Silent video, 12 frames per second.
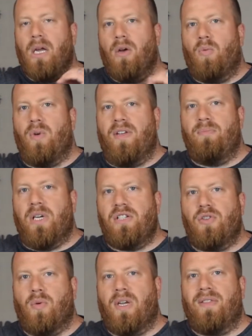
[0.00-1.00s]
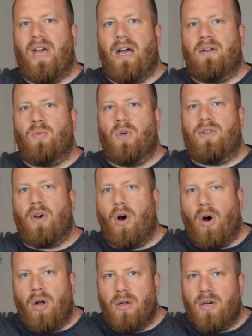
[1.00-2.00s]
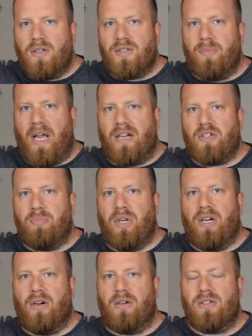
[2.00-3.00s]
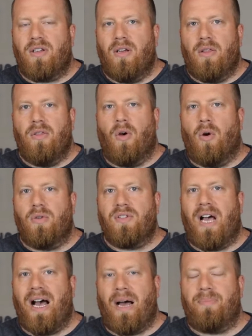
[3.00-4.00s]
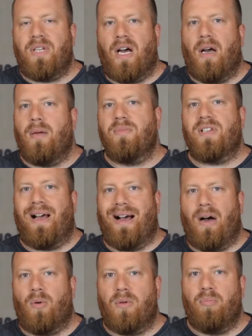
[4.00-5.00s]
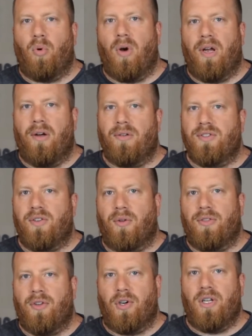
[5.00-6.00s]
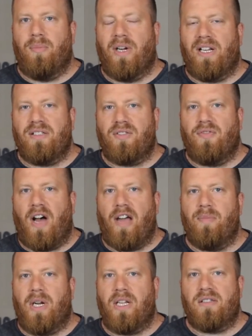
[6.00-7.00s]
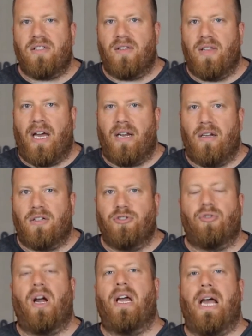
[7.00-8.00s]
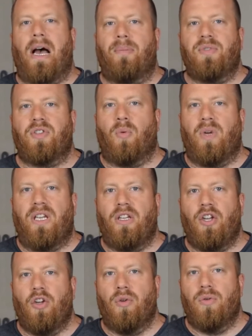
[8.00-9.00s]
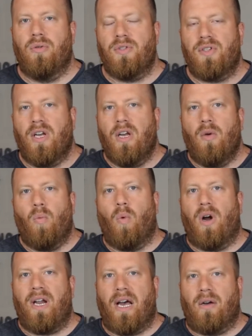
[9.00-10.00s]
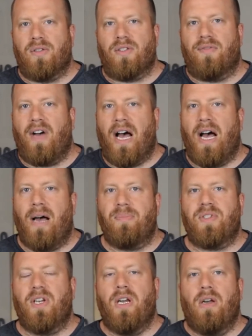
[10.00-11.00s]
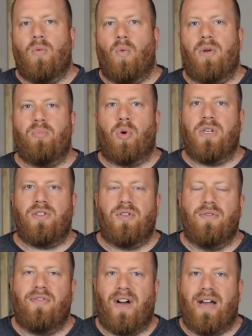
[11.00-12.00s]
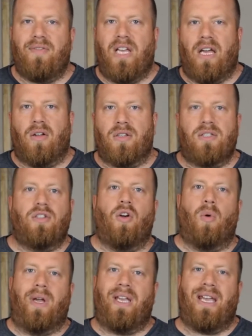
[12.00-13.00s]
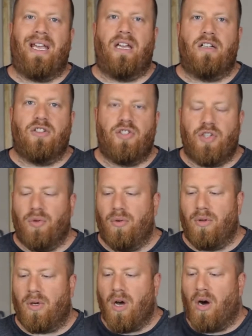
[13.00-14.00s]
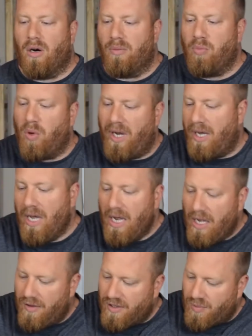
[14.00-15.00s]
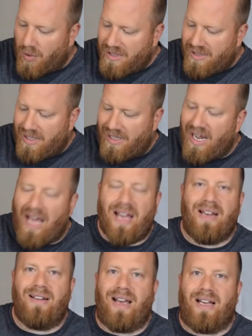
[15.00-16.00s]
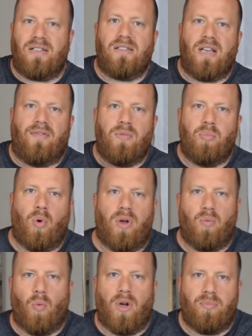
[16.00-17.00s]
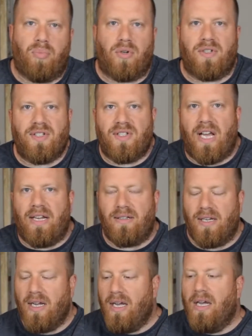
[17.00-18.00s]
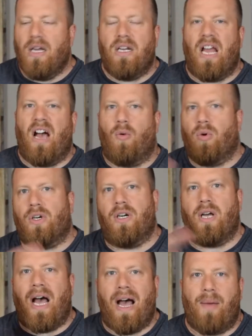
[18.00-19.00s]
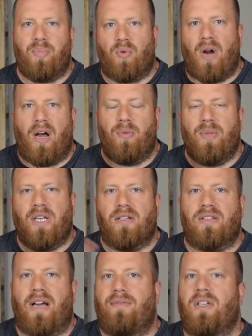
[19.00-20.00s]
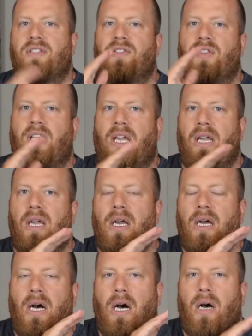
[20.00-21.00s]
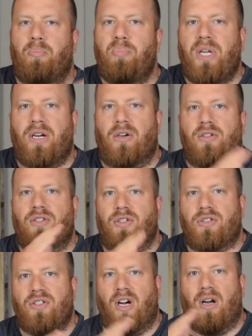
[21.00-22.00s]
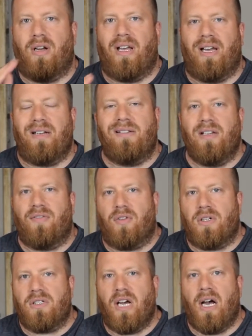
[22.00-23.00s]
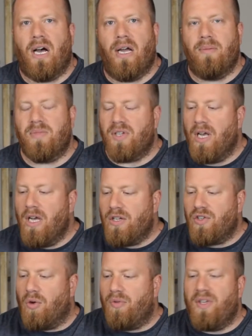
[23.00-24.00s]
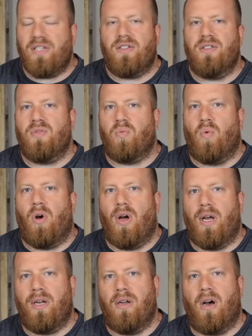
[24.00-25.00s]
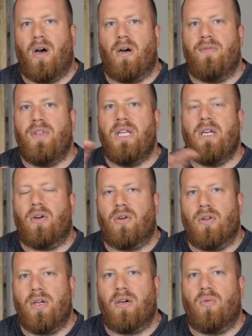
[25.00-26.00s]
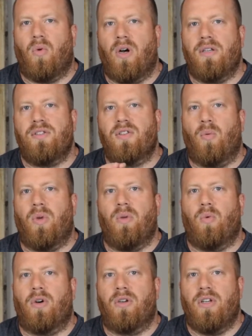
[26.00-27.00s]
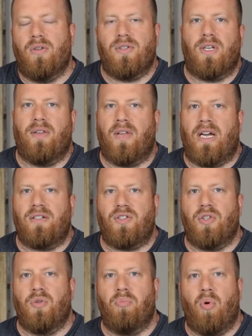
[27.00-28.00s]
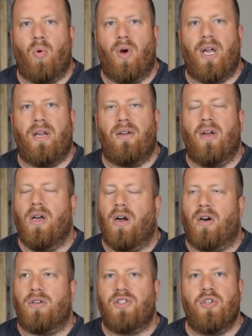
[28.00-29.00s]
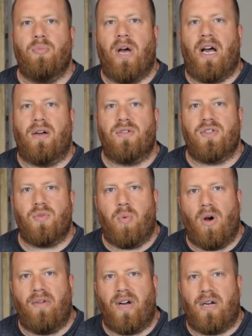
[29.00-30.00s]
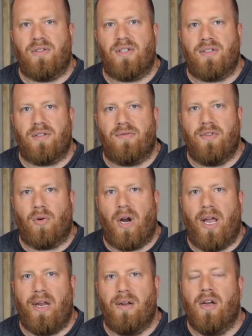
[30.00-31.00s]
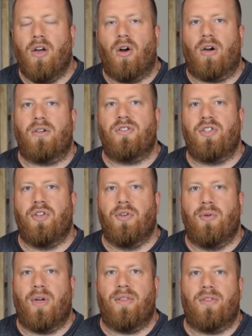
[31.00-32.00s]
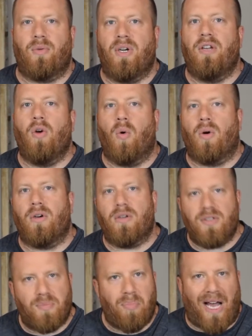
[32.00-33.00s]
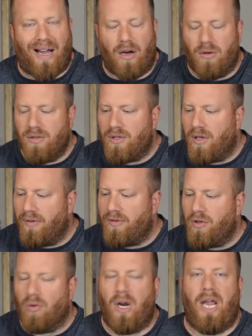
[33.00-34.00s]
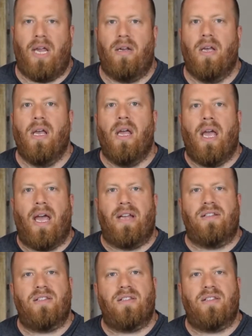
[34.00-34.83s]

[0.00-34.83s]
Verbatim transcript: We've been doing that with all our smash beers, those hop times, hour boil, so thirty minutes, five minutes, then a dry hop. So we use one ounce of hops, one point two five gallons going into the carboy. This one did end at seven point one percent. Now we're going to hop around because obviously uh, beers are done at different times. So this is one of the earlier ones. So we were using that two point or two pounds, twelve ounces of grain, or two and three quarters pounds of grain. And